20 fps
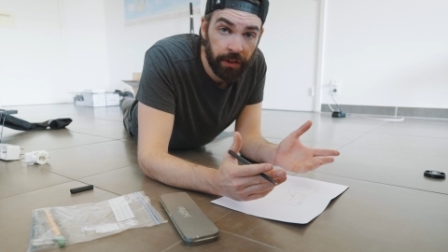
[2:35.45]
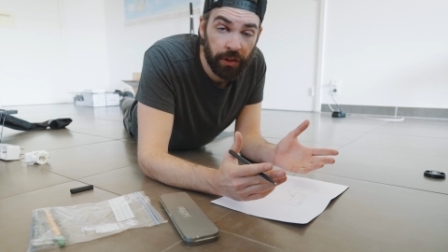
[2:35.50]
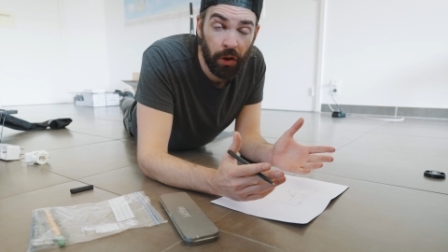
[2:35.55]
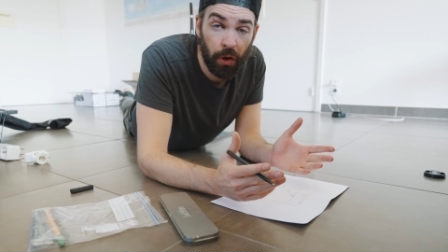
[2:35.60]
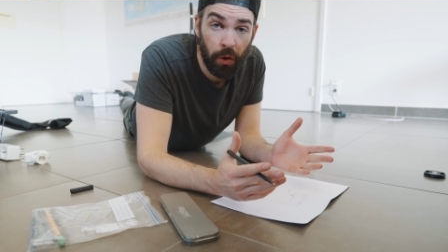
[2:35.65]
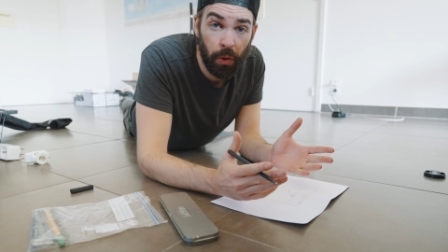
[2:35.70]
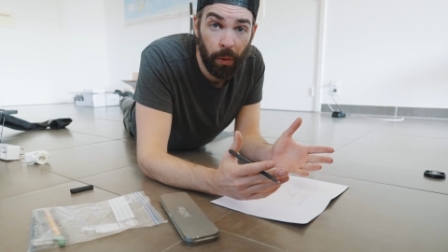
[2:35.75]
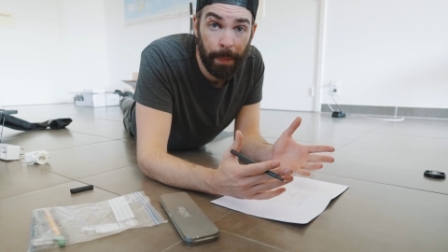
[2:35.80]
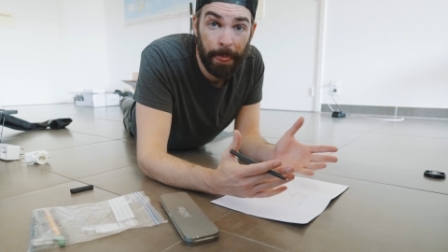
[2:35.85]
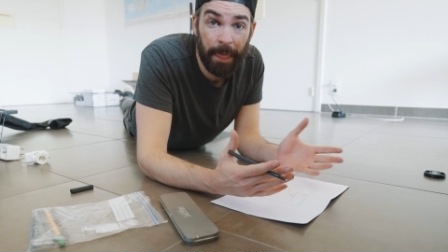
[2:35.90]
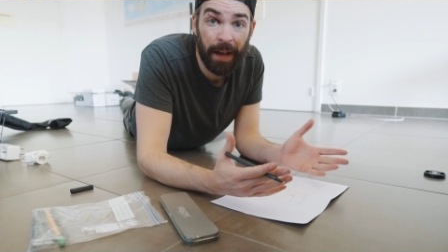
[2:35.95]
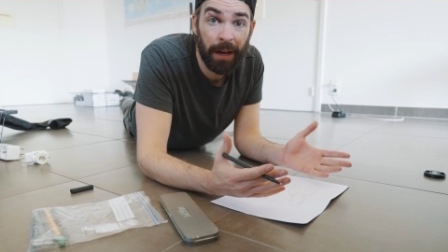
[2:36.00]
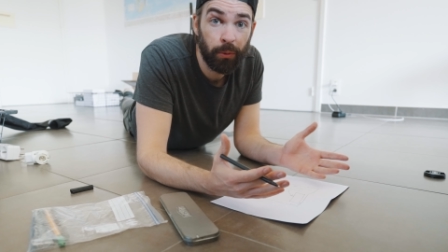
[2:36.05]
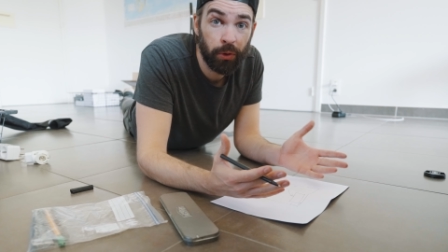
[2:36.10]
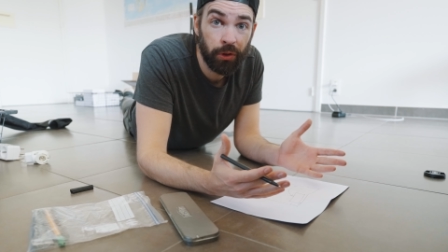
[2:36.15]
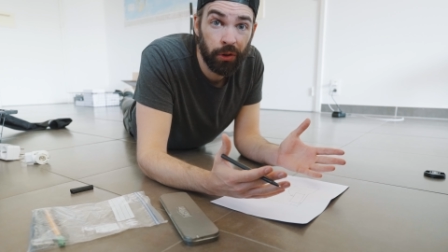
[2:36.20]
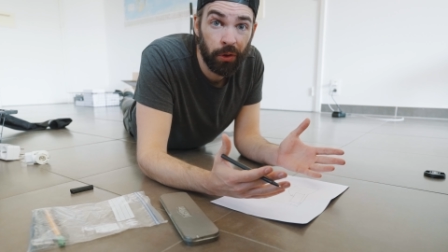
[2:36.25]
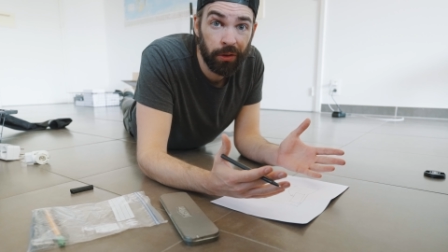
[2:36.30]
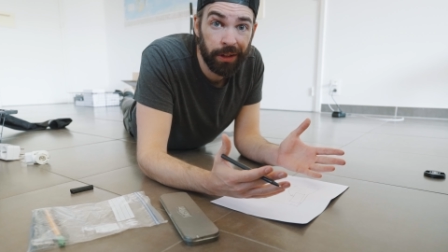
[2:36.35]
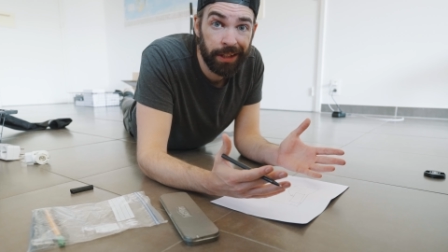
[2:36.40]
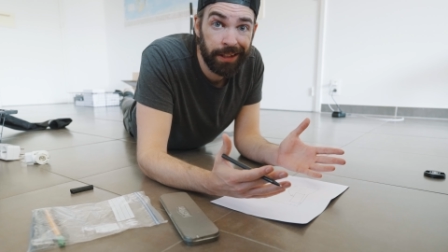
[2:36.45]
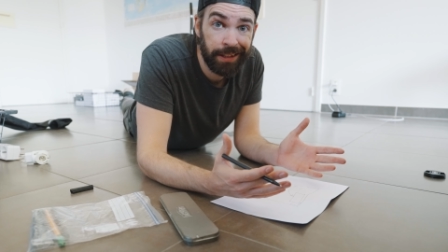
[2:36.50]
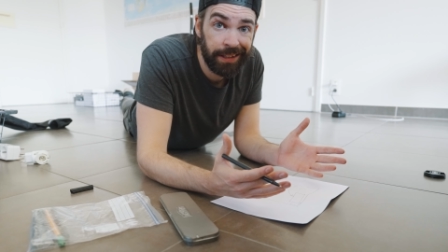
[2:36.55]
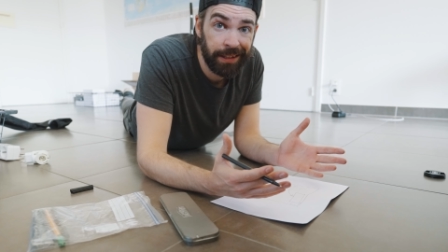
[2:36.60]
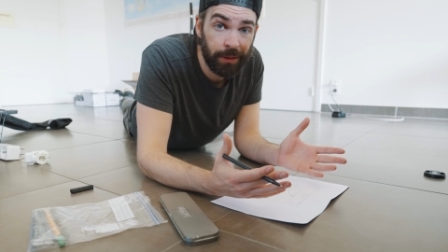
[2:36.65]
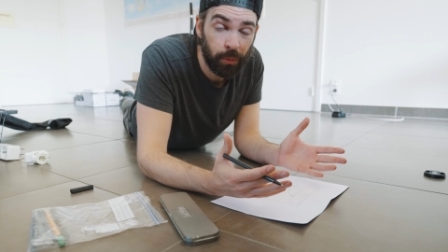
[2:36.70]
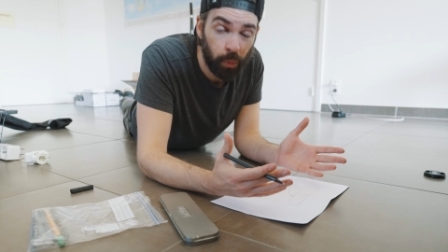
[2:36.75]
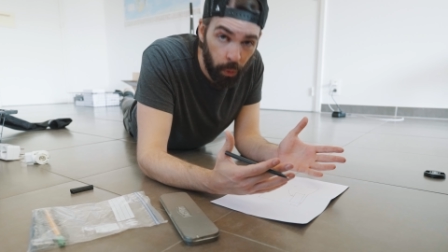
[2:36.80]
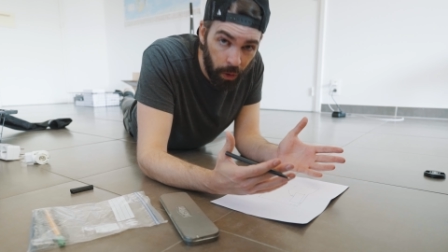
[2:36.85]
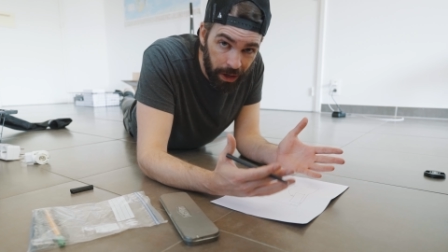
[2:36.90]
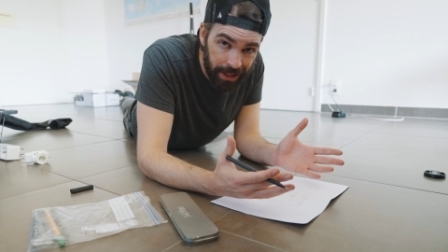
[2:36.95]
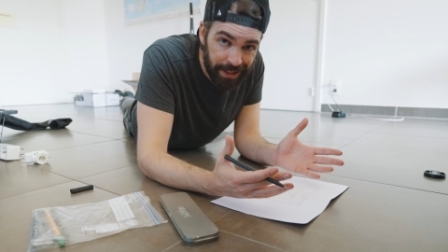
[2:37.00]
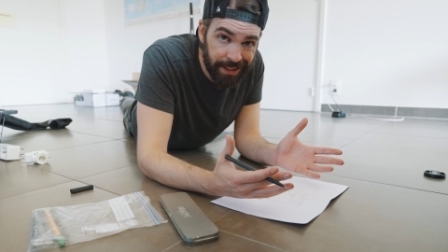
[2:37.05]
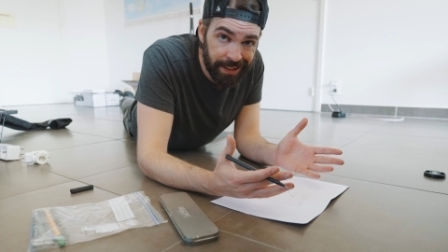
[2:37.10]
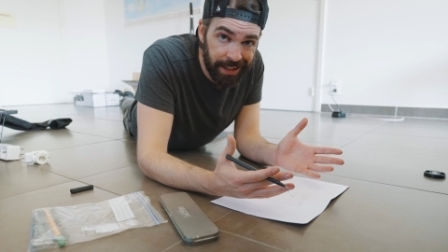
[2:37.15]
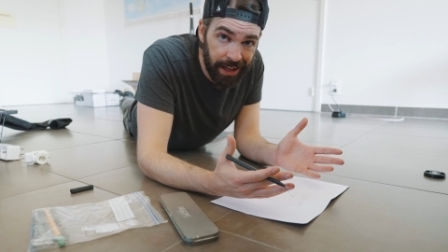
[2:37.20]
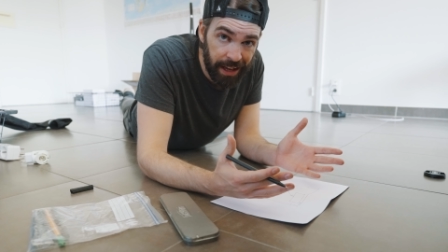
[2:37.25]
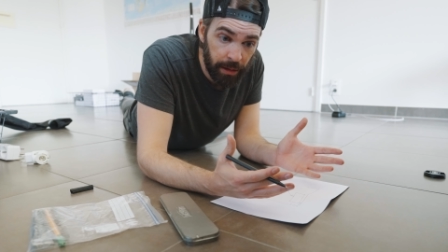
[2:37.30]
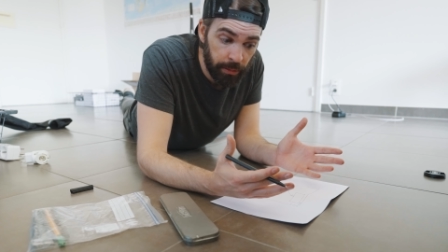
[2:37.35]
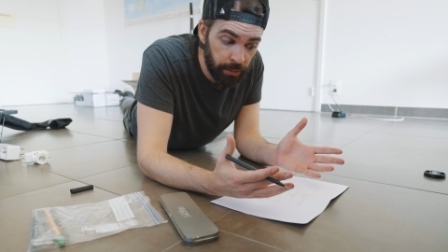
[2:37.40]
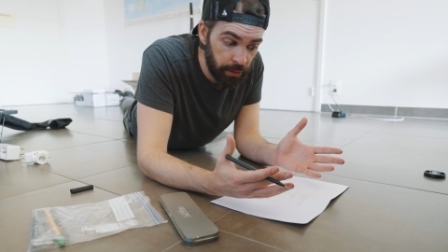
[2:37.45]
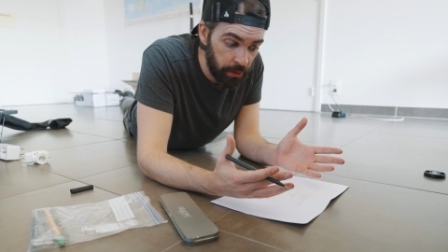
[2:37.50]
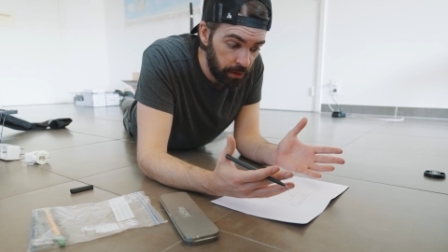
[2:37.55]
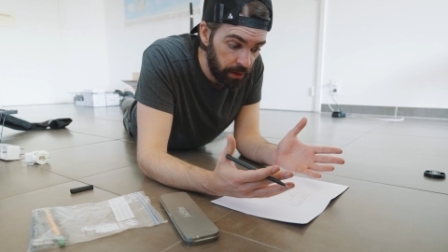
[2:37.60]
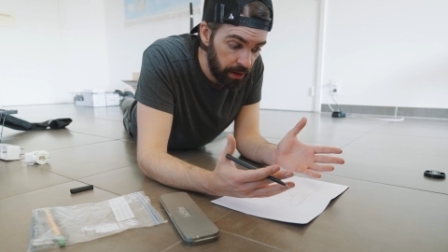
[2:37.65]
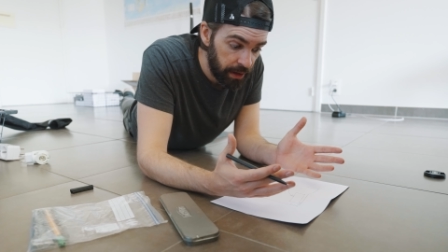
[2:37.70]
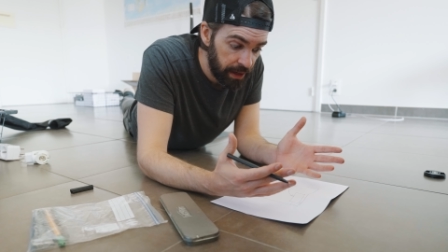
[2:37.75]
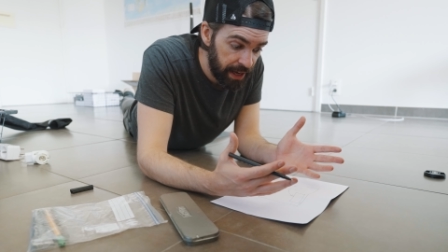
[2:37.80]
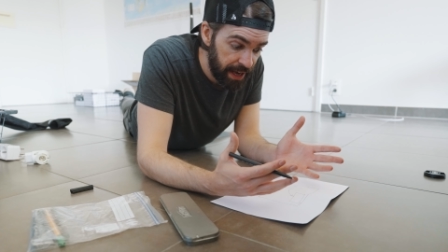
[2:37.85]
So I would only need one table,